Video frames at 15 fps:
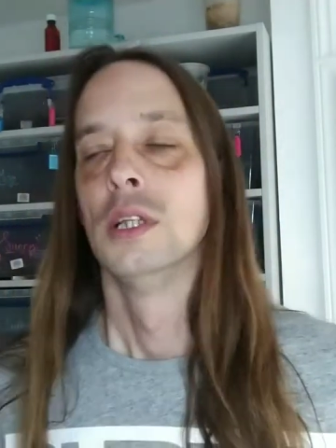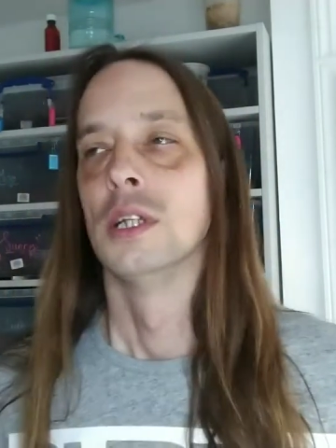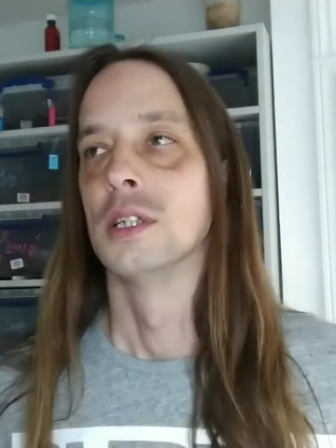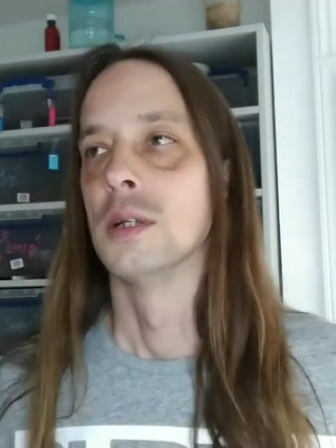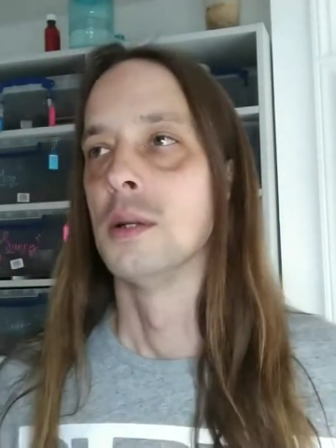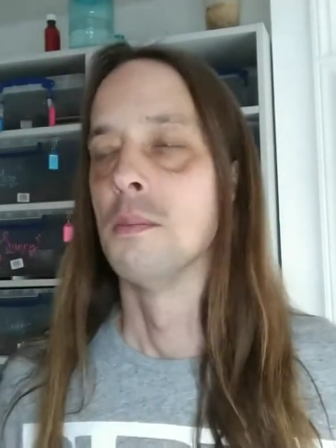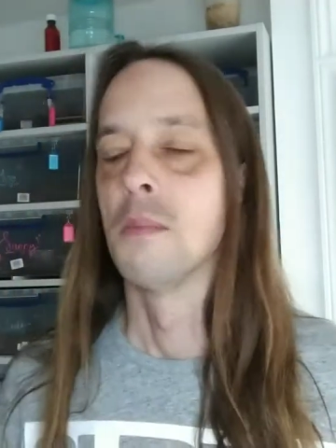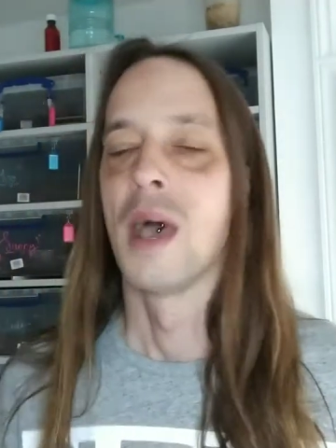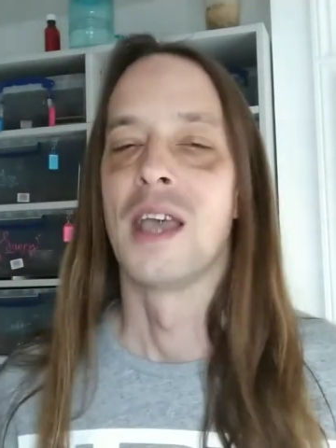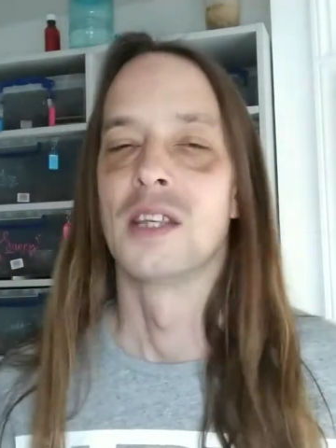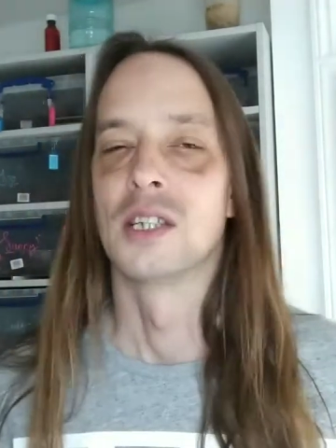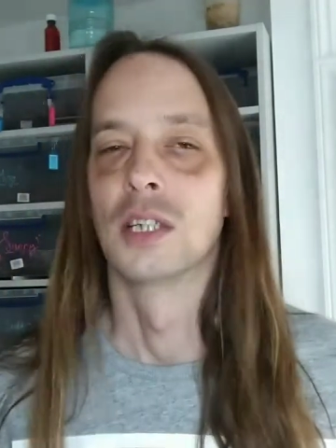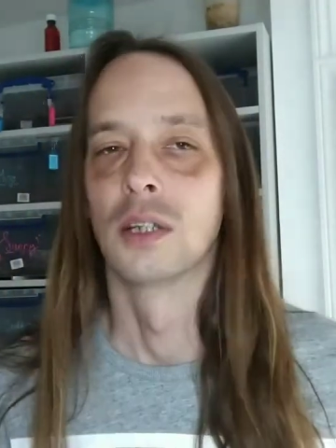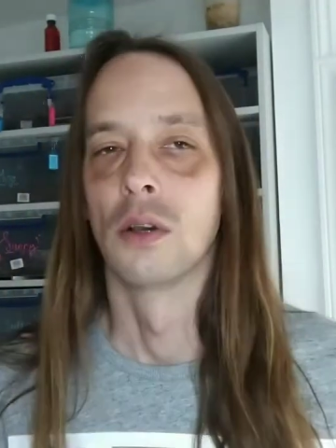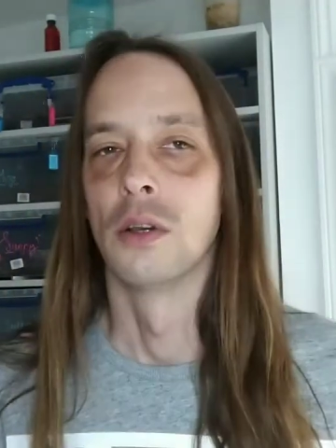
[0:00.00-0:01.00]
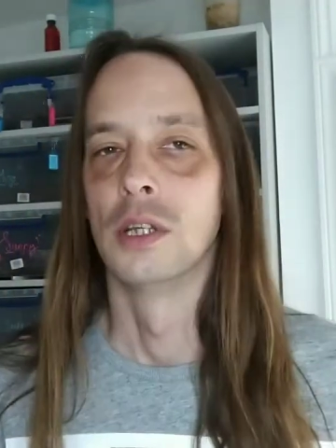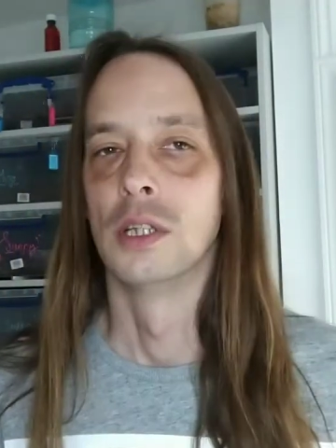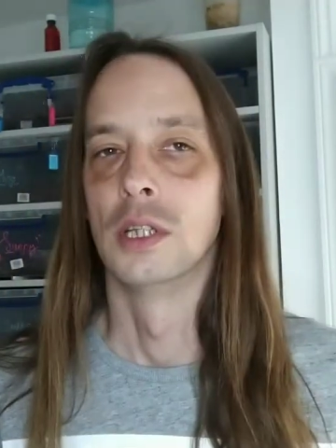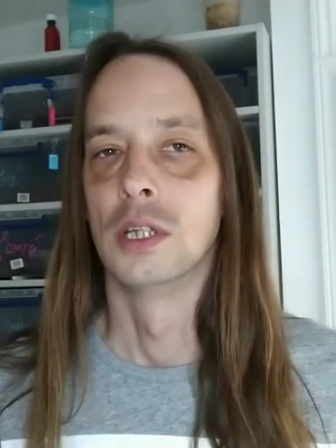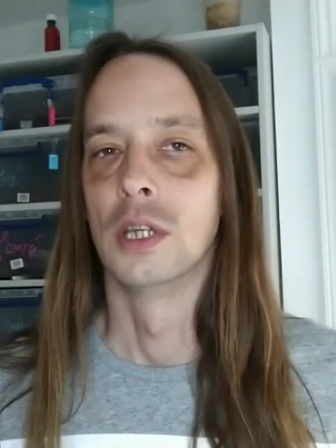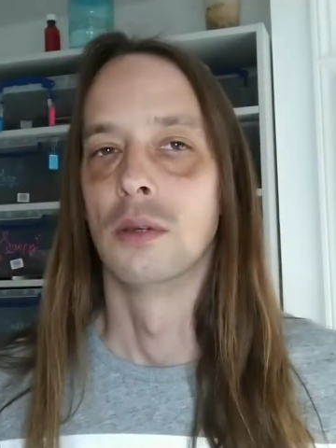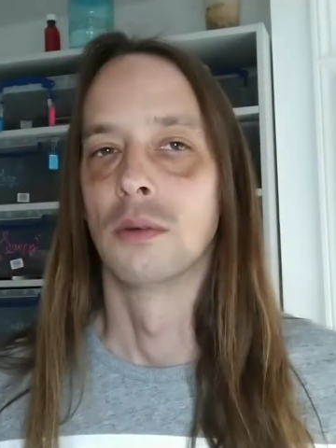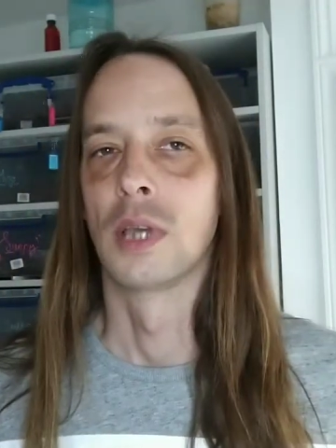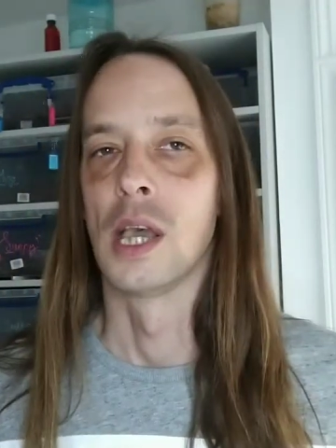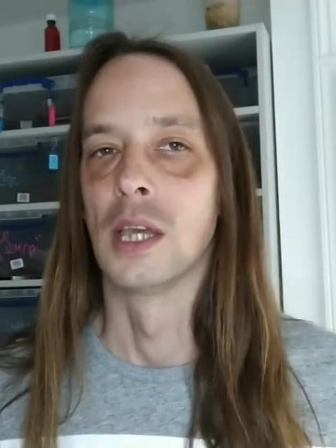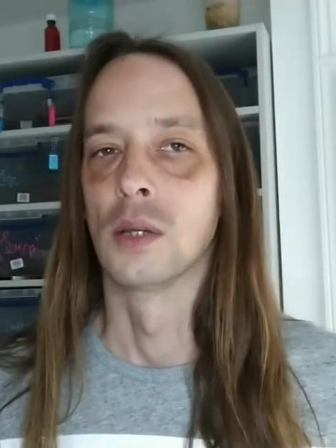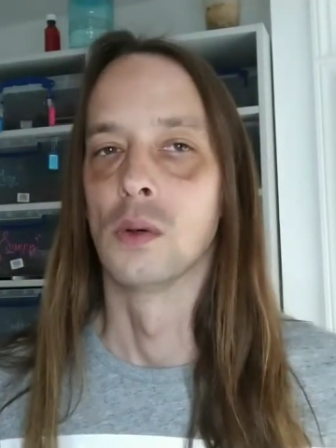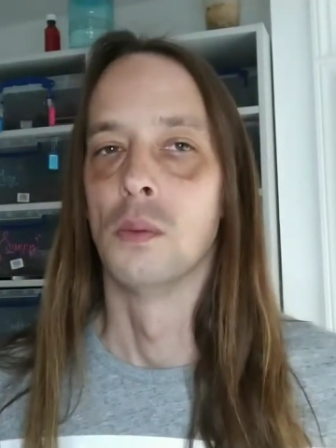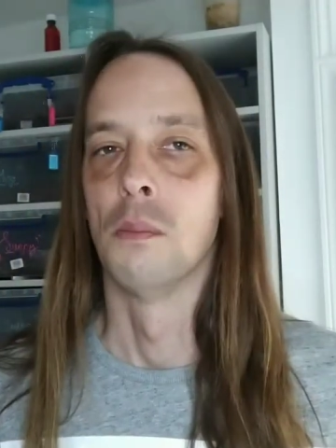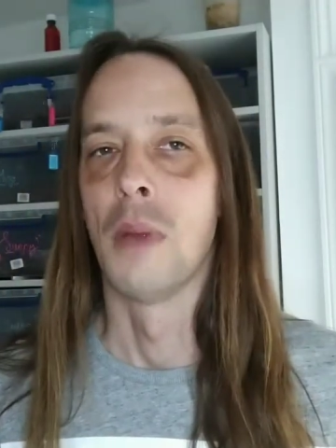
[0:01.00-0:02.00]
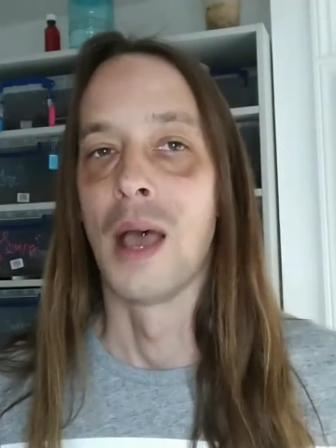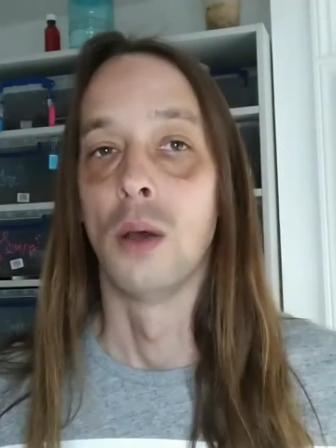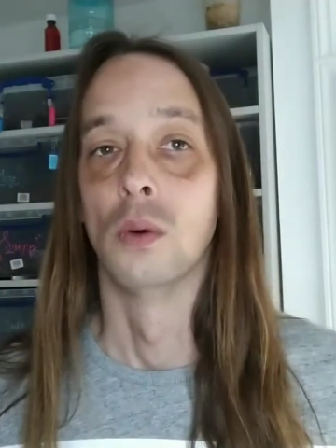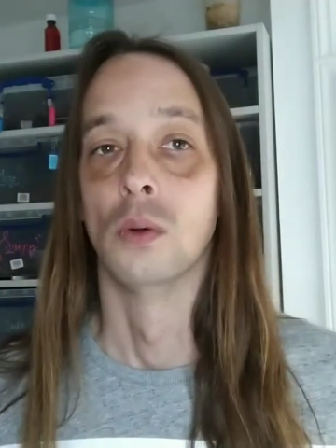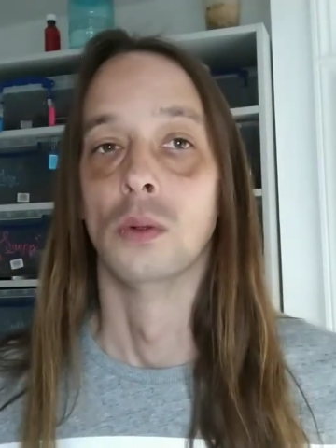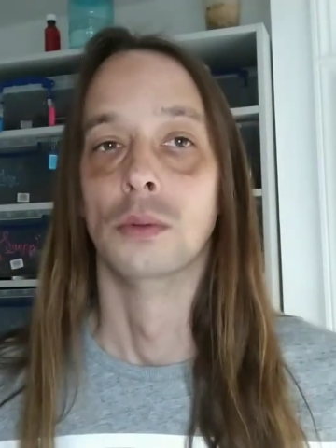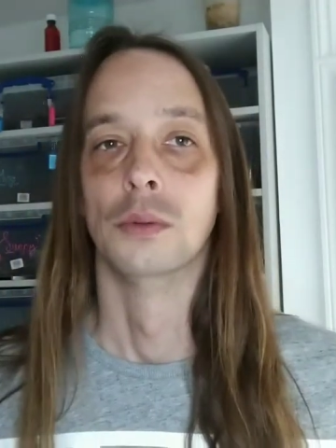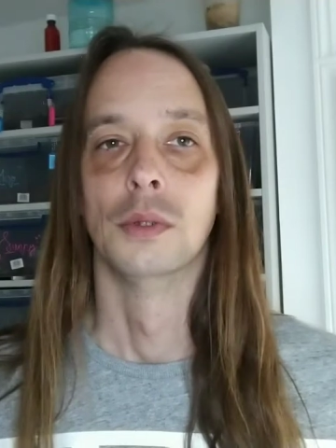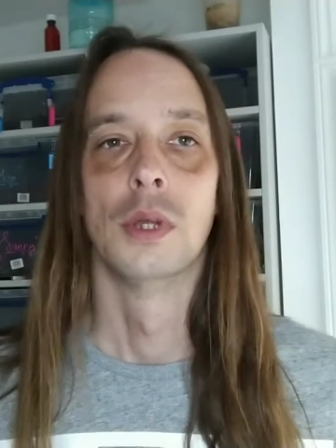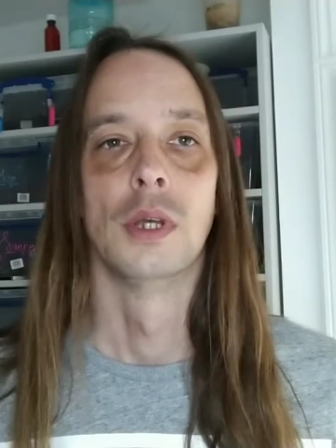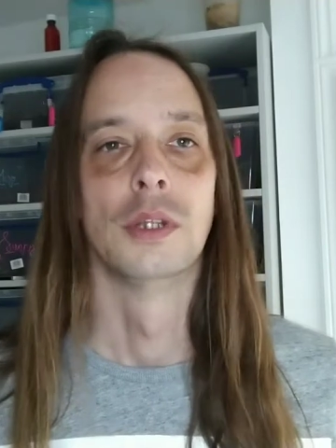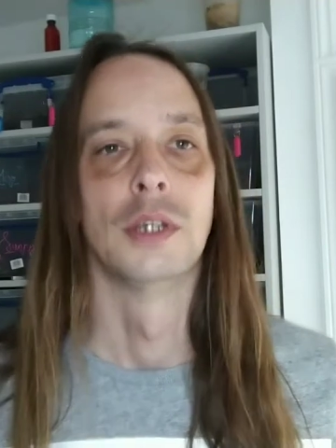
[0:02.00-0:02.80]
There's an amazing guy in the UK called Matt Horton